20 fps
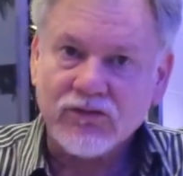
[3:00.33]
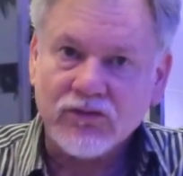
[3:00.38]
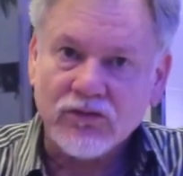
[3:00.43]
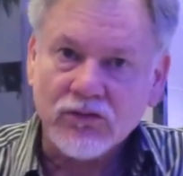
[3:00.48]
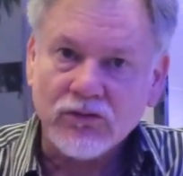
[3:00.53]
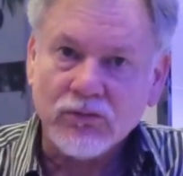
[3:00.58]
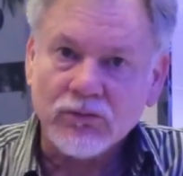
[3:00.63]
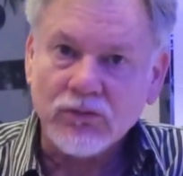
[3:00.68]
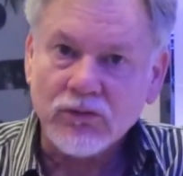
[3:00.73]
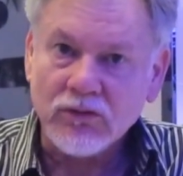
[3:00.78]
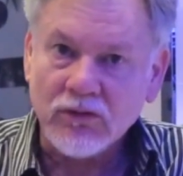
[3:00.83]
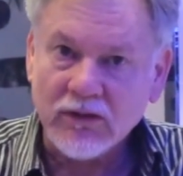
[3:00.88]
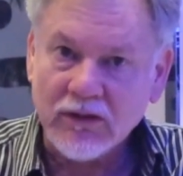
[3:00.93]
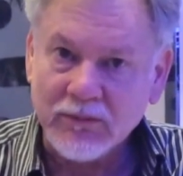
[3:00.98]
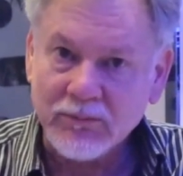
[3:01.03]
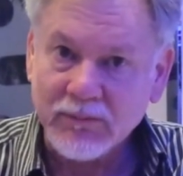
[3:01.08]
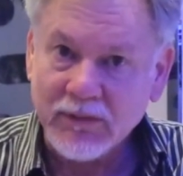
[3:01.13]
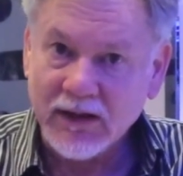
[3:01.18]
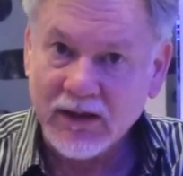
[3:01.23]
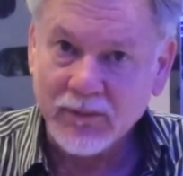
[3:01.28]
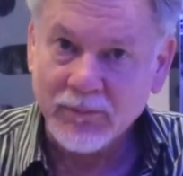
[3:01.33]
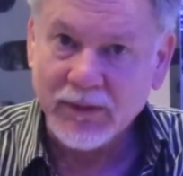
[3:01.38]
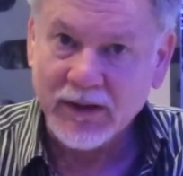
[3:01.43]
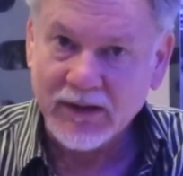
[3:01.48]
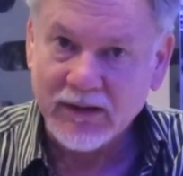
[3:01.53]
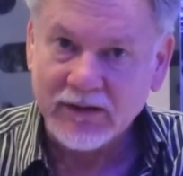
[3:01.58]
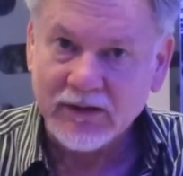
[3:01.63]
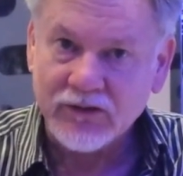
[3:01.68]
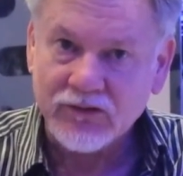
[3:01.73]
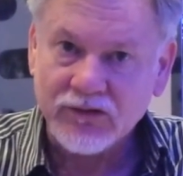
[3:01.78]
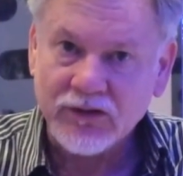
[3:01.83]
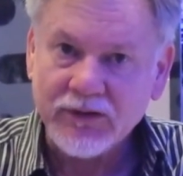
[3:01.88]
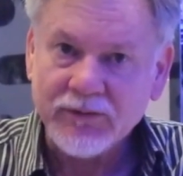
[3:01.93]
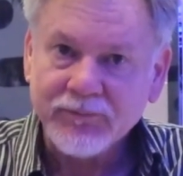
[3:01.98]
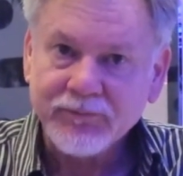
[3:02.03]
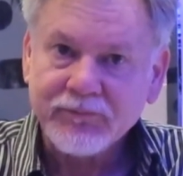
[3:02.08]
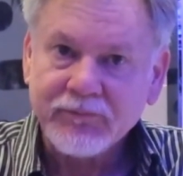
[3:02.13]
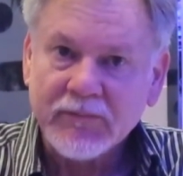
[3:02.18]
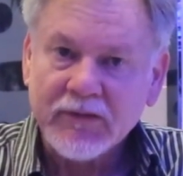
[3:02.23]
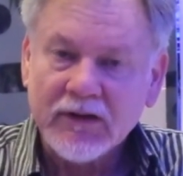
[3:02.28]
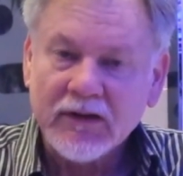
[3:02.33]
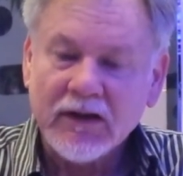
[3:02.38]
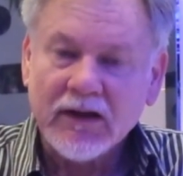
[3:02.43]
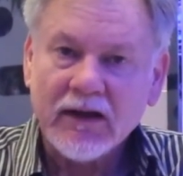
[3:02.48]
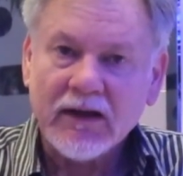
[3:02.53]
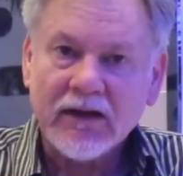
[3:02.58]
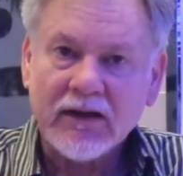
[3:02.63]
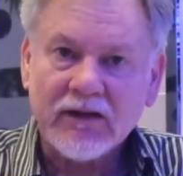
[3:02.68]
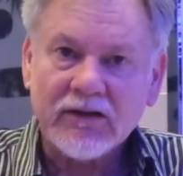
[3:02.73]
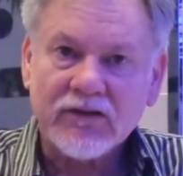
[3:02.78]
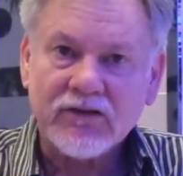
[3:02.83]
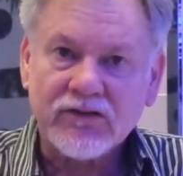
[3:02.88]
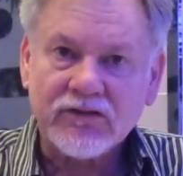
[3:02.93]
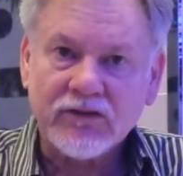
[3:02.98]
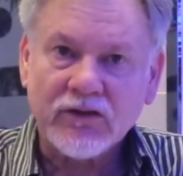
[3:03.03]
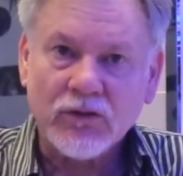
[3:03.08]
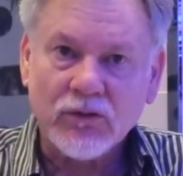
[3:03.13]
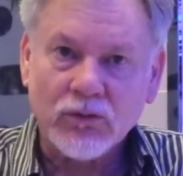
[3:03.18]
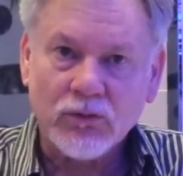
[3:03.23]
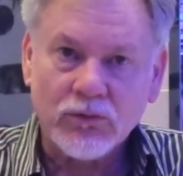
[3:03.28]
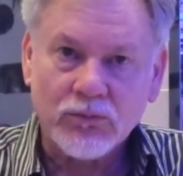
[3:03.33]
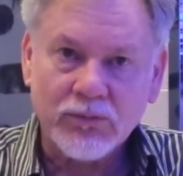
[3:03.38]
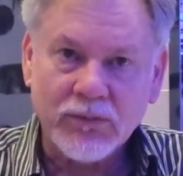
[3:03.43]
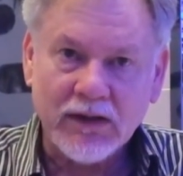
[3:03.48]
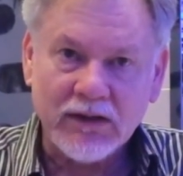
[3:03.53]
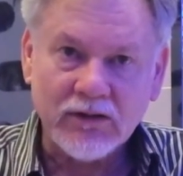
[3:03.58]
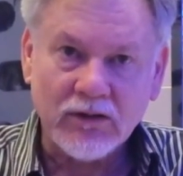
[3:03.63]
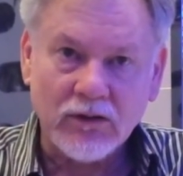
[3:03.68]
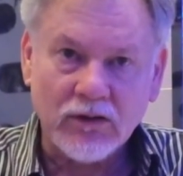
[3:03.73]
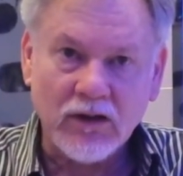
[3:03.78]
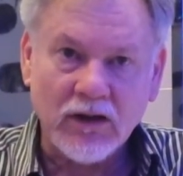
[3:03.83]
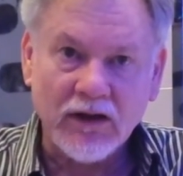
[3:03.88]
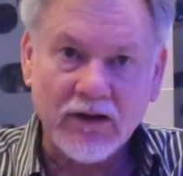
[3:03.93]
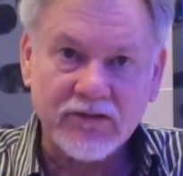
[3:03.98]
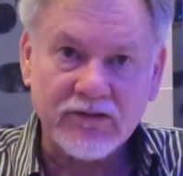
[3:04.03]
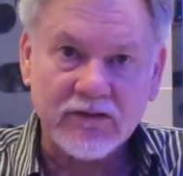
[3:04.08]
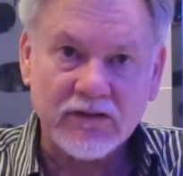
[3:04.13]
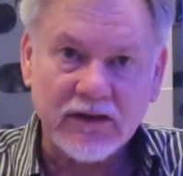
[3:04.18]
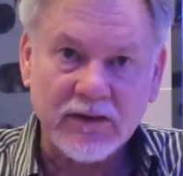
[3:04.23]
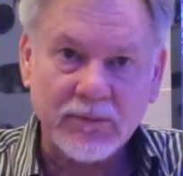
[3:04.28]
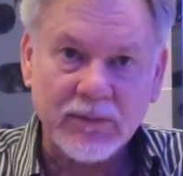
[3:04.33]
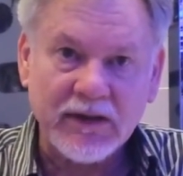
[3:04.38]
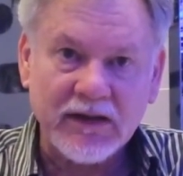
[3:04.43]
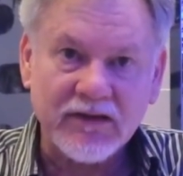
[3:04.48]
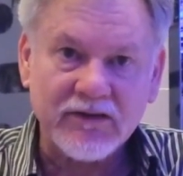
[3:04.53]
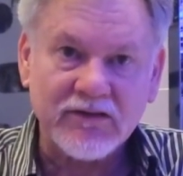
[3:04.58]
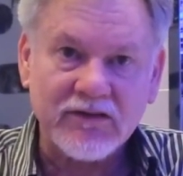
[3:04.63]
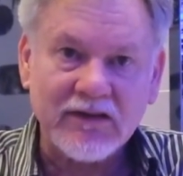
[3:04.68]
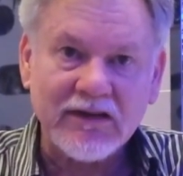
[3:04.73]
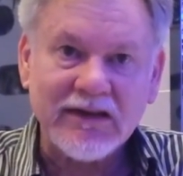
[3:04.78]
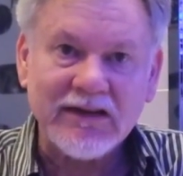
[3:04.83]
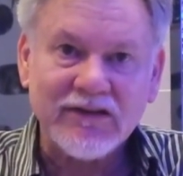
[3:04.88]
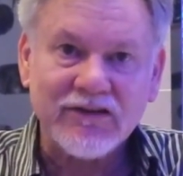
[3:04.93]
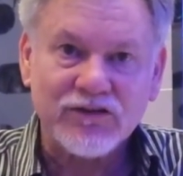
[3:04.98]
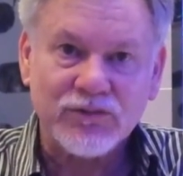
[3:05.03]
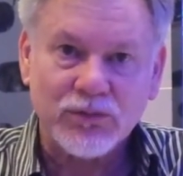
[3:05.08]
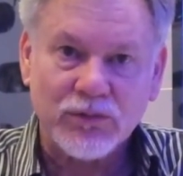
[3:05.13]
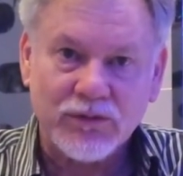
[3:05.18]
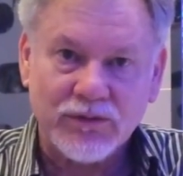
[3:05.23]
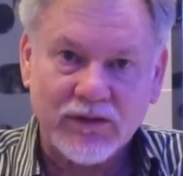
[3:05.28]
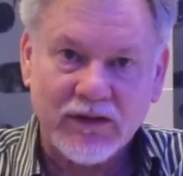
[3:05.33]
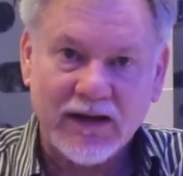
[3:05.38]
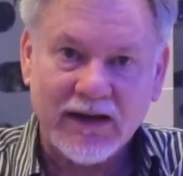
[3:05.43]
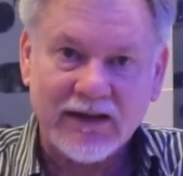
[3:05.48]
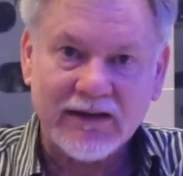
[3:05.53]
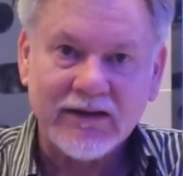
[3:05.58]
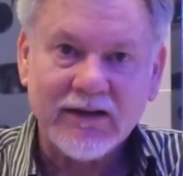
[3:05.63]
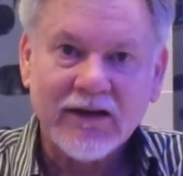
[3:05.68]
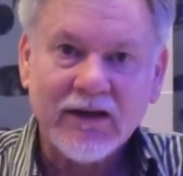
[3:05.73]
to the male biology. And so men are constantly being teased with that.